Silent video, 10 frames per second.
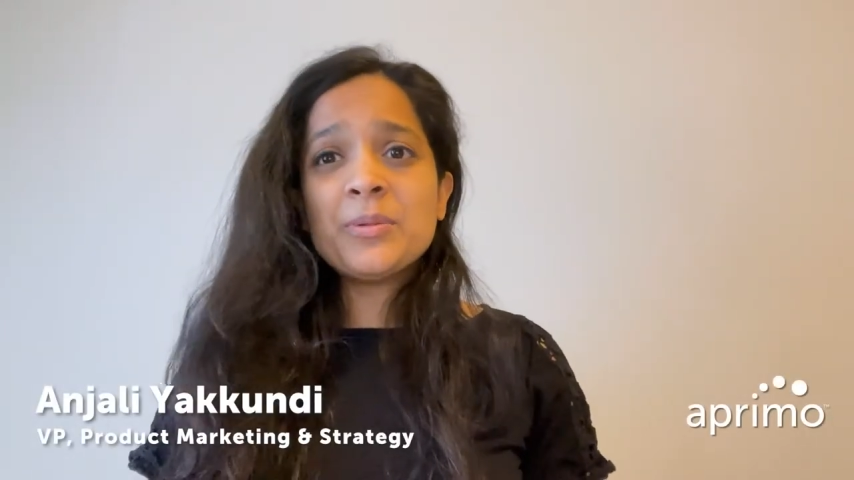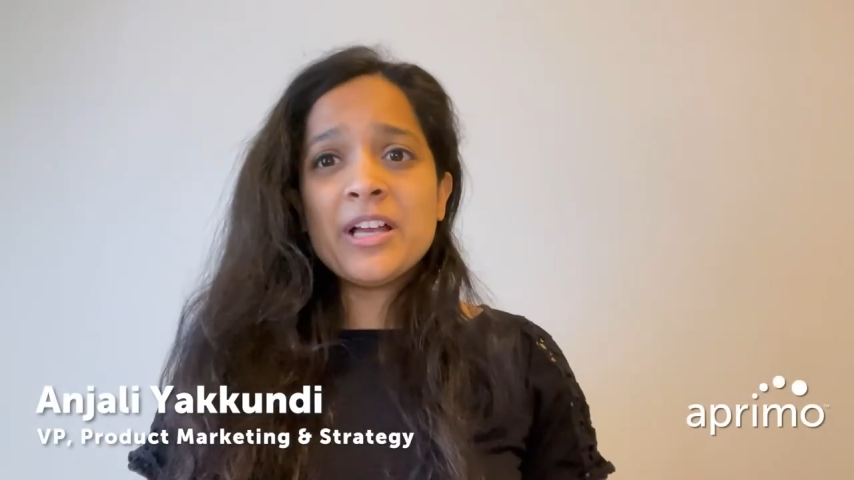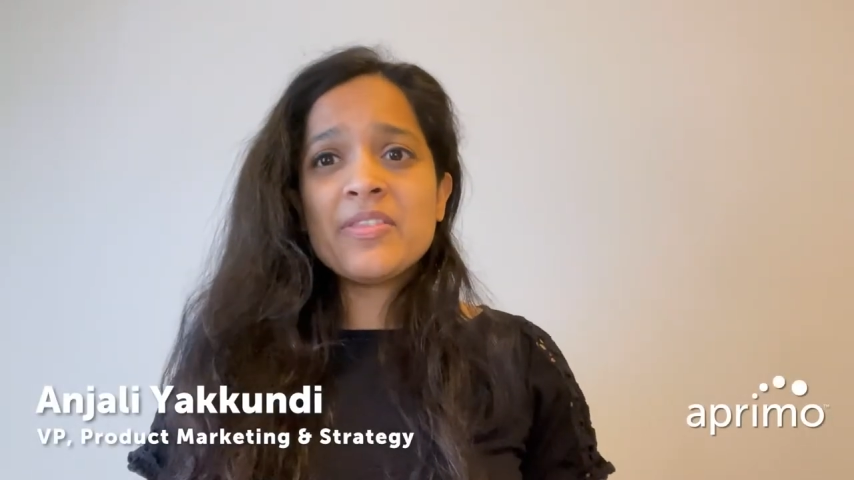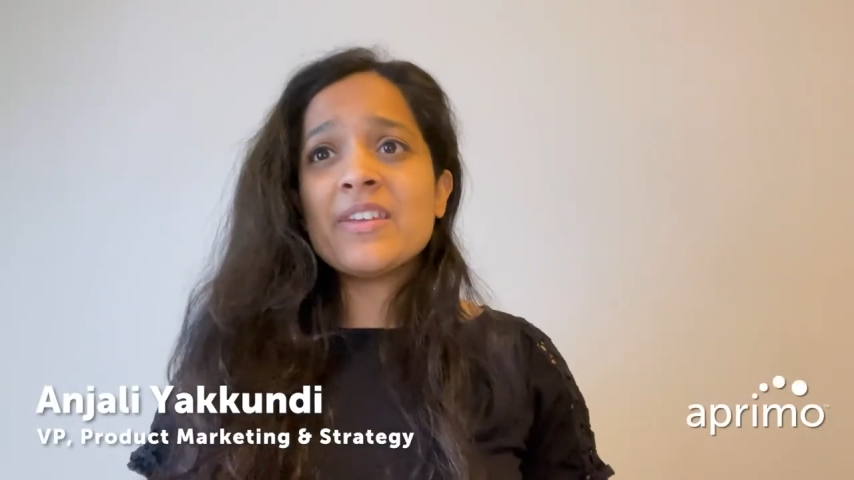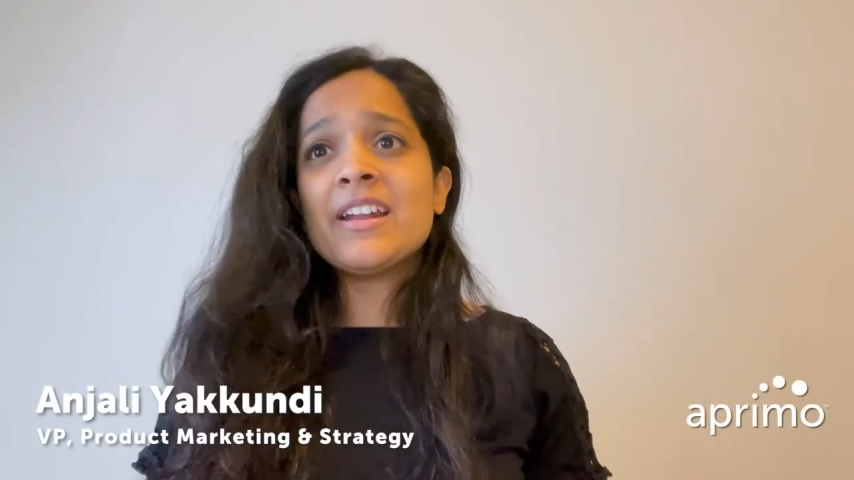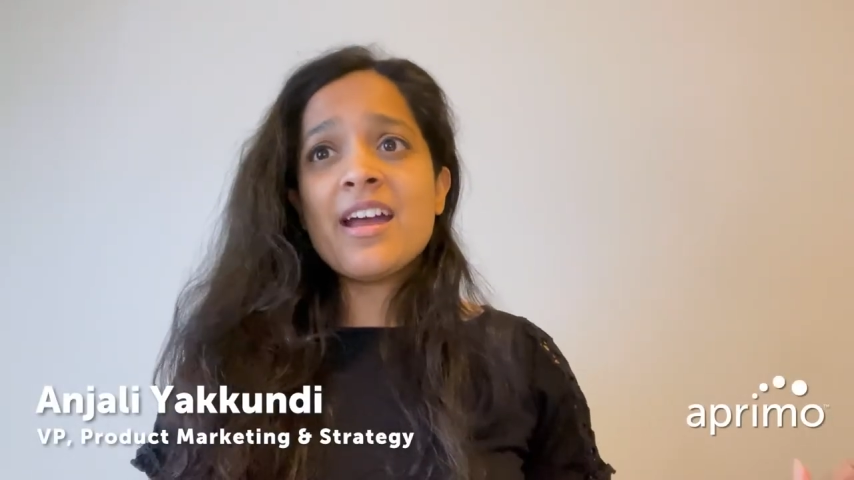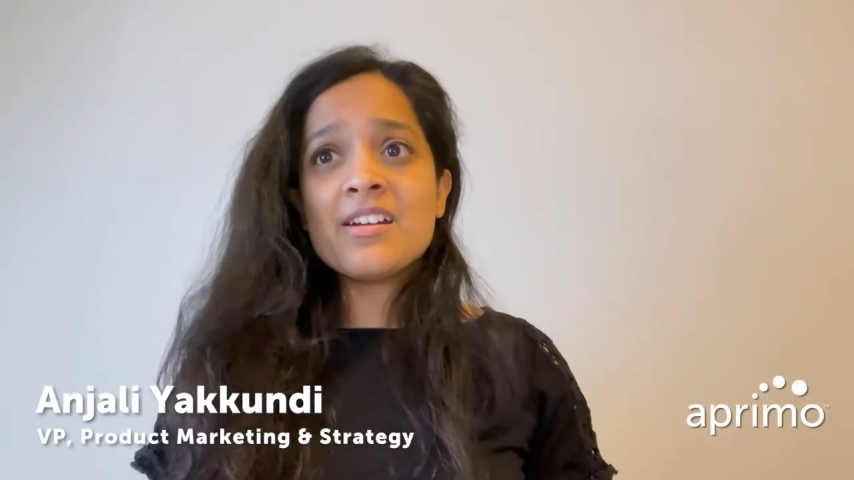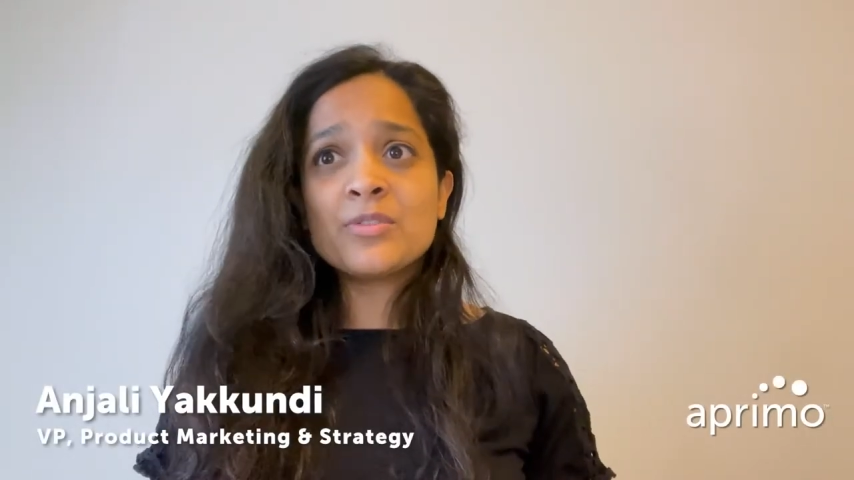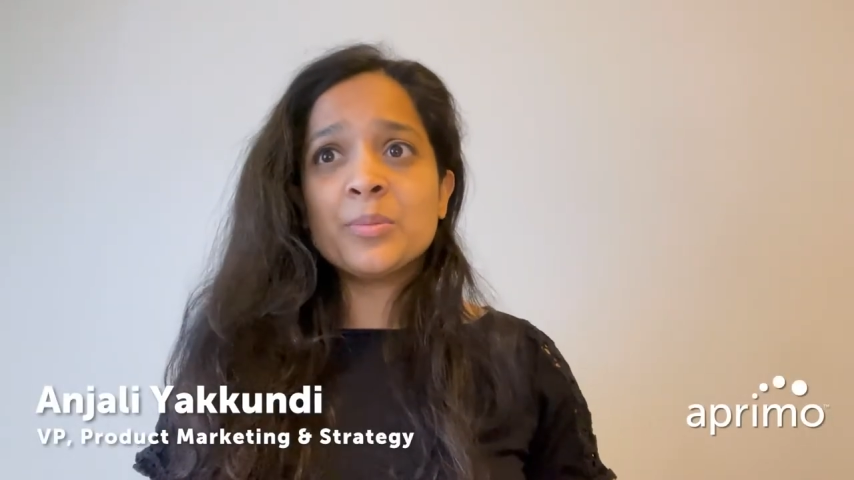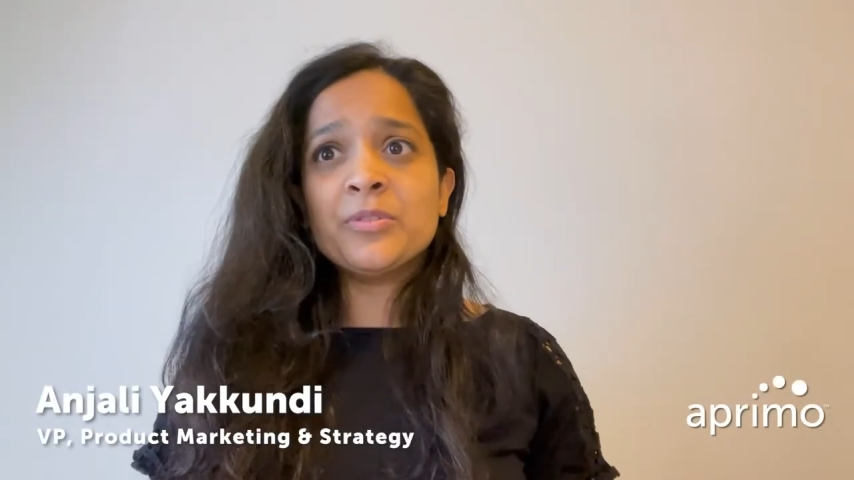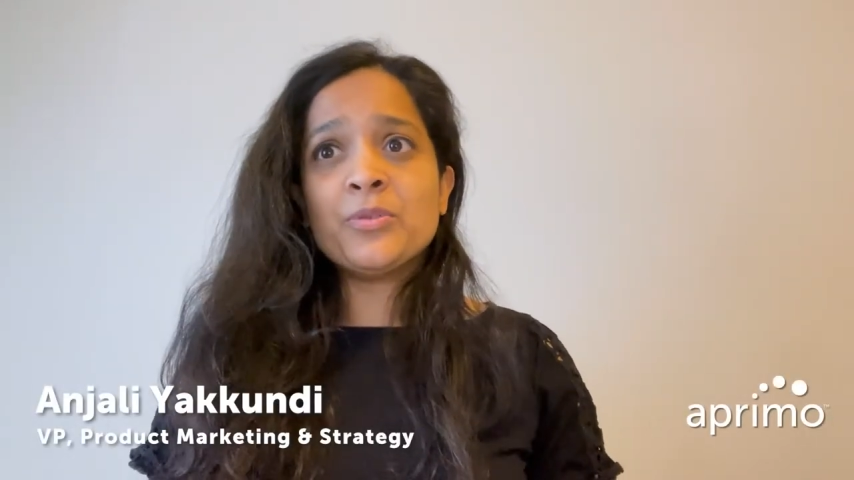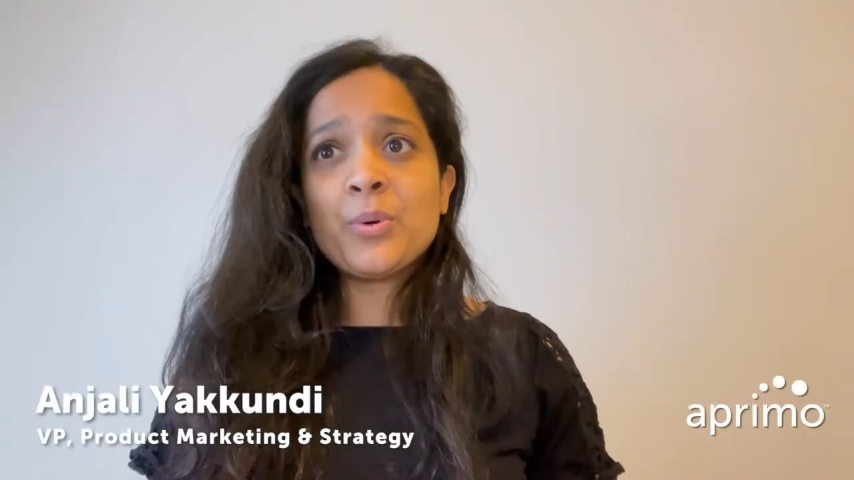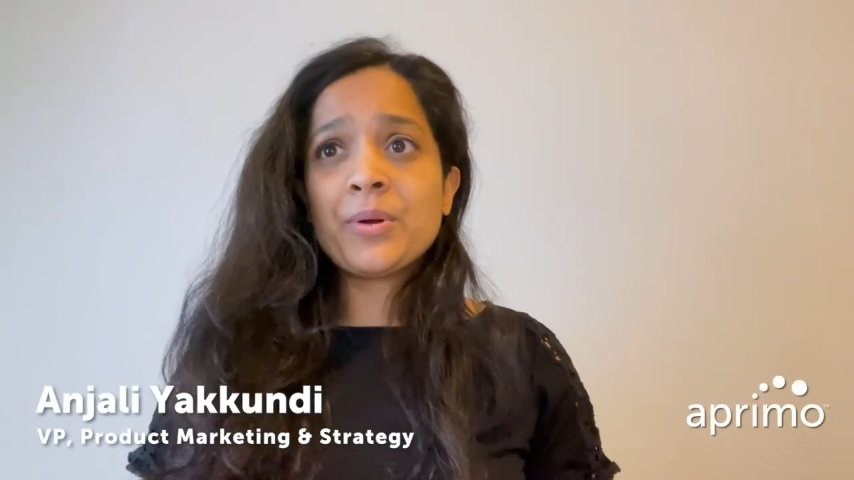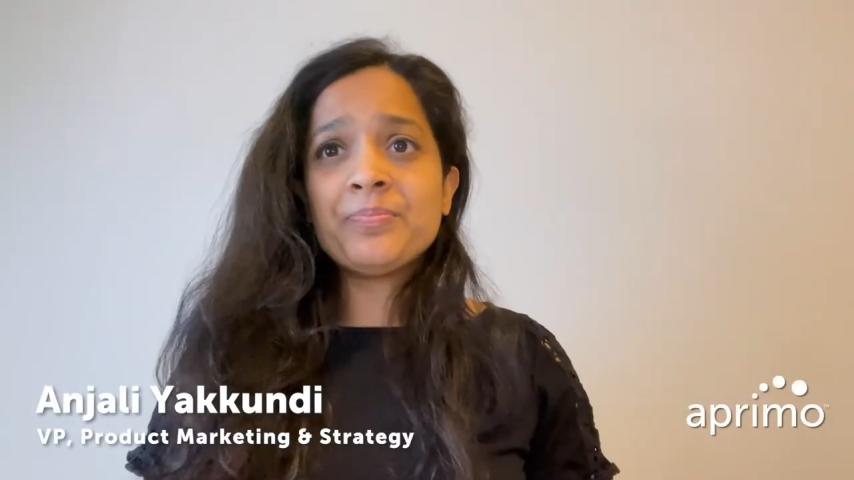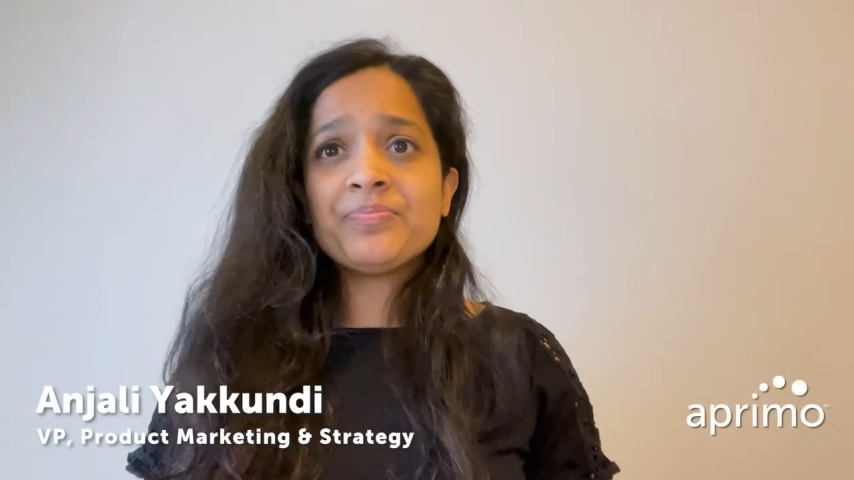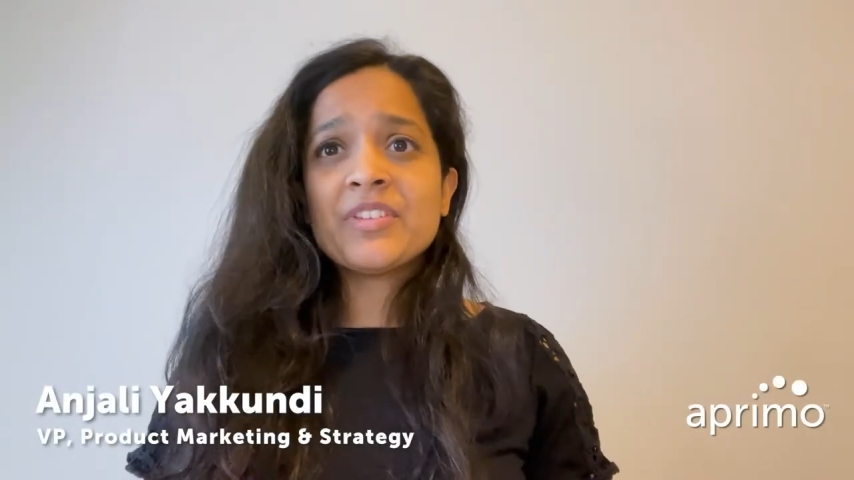plate than ever before,